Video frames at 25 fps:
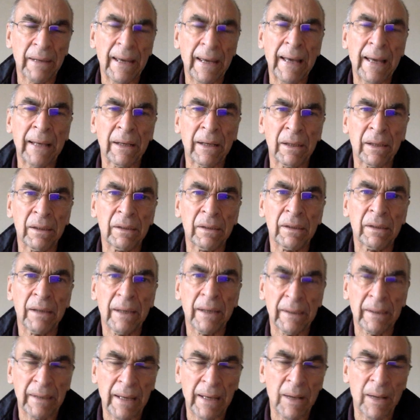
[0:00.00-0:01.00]

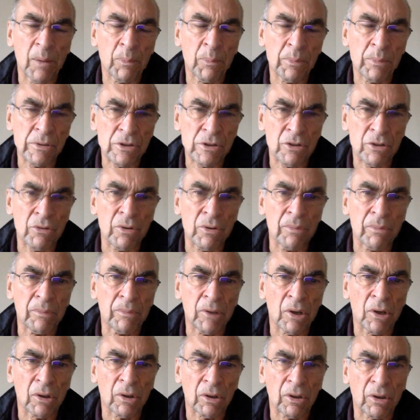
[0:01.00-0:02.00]

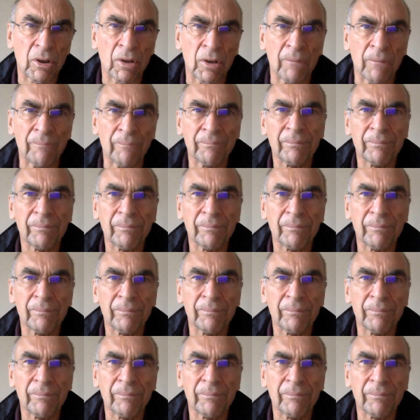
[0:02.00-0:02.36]
alan@alpusgroup.com.